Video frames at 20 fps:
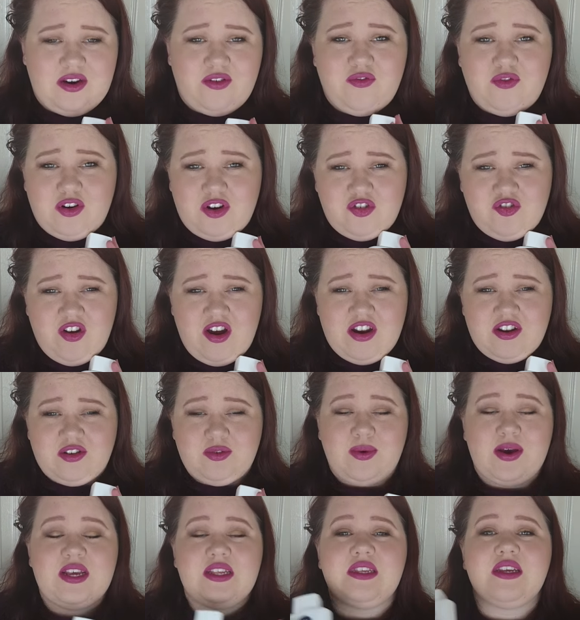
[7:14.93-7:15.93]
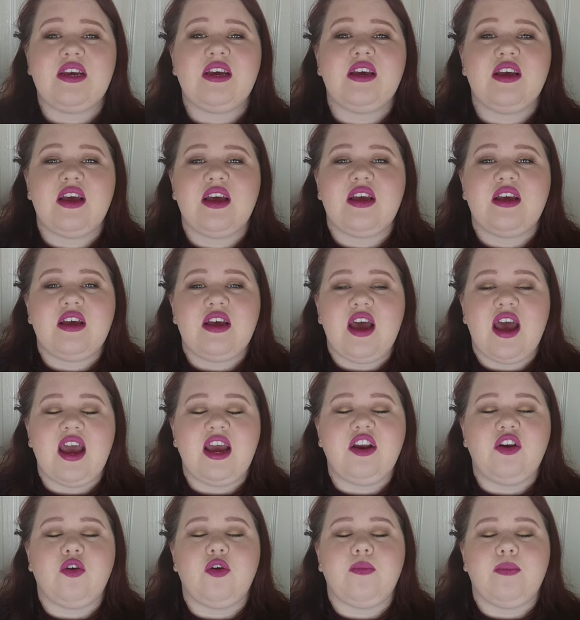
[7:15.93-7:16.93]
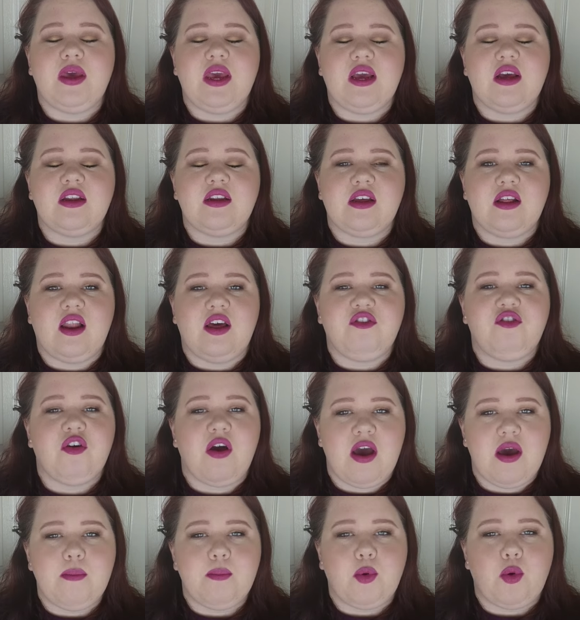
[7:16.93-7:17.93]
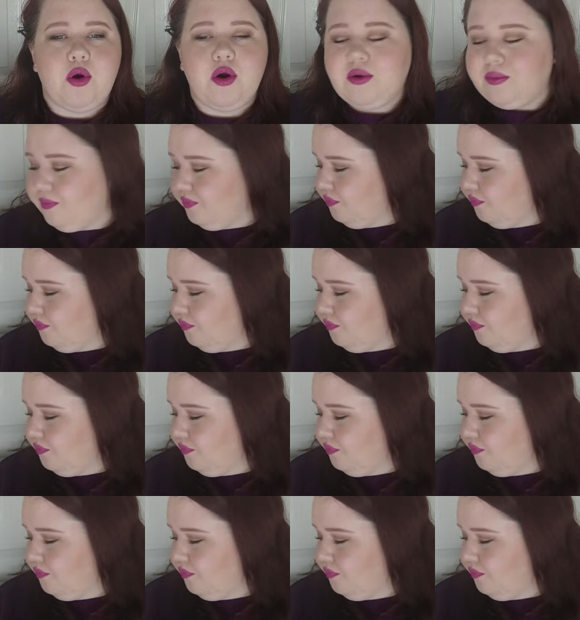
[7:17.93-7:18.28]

and I've only tried it twice. Ignore me until I try it more.